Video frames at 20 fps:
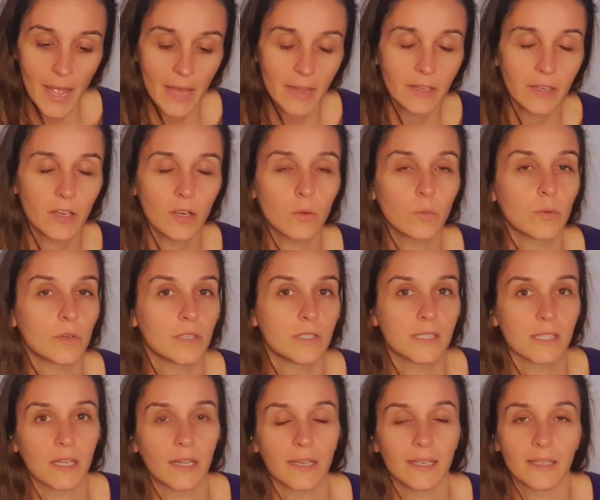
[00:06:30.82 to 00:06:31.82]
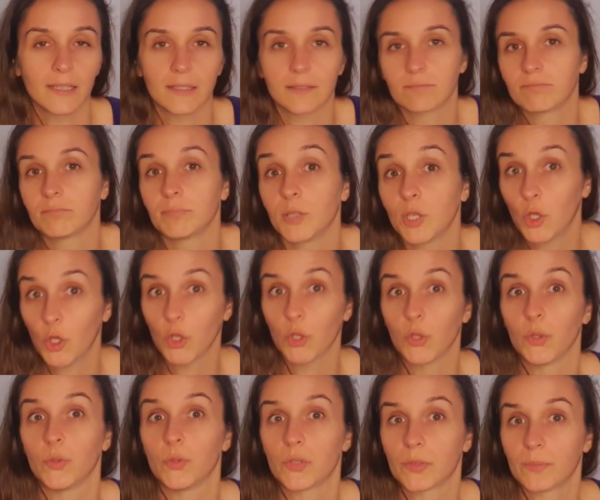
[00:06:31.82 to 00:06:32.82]
Then you got words like
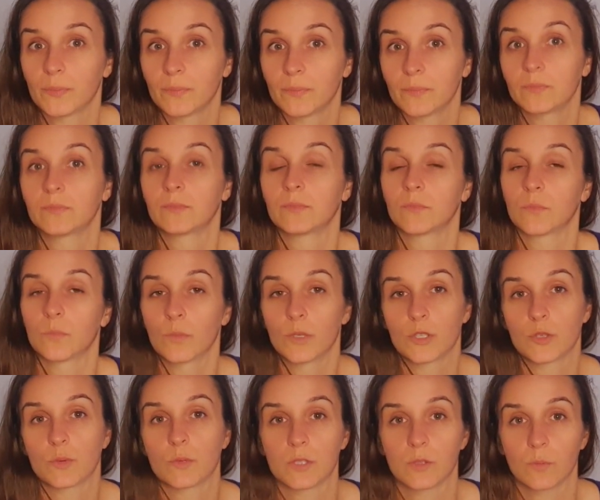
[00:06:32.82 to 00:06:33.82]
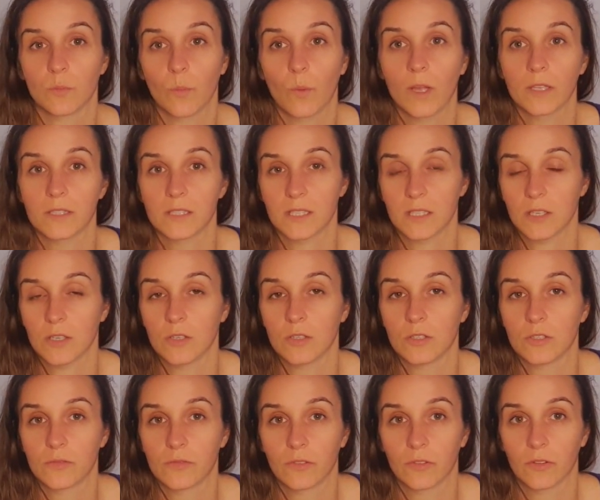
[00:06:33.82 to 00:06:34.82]
cute, which was once
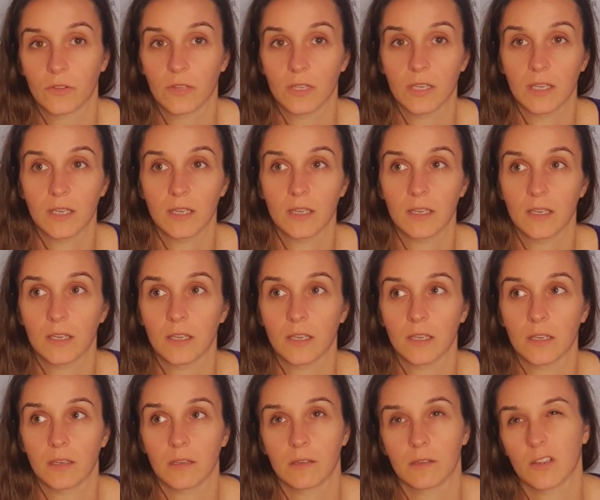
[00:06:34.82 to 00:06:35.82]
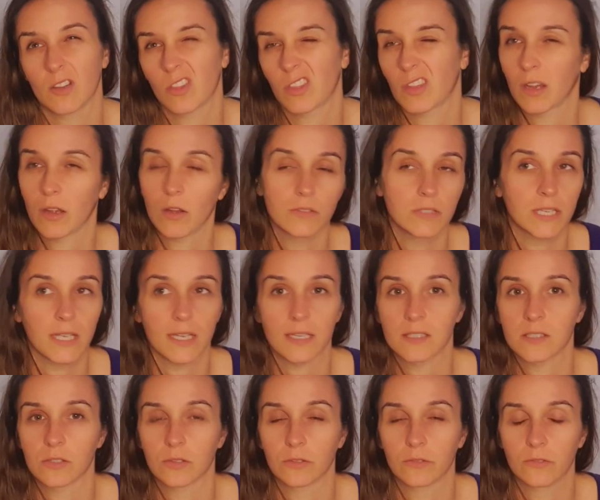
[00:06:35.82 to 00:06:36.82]
used for the
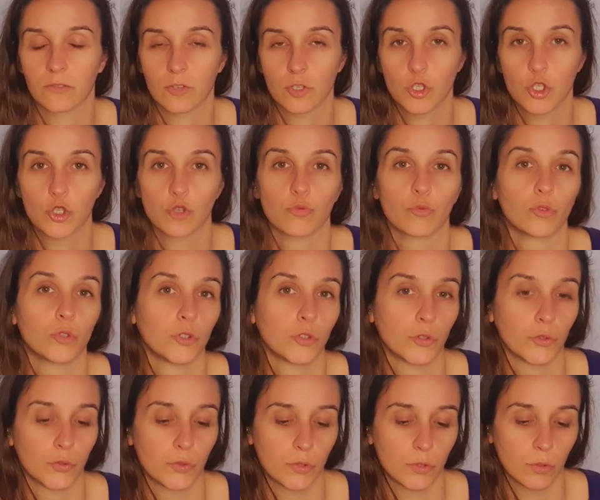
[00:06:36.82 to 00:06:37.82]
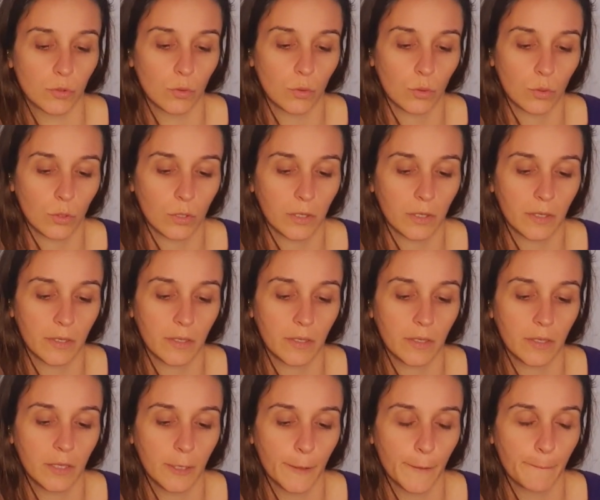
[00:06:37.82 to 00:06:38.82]
context of shrewd or
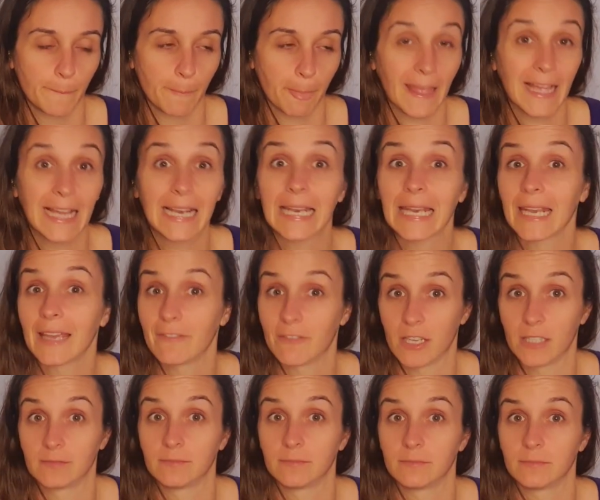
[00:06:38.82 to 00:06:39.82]
clever.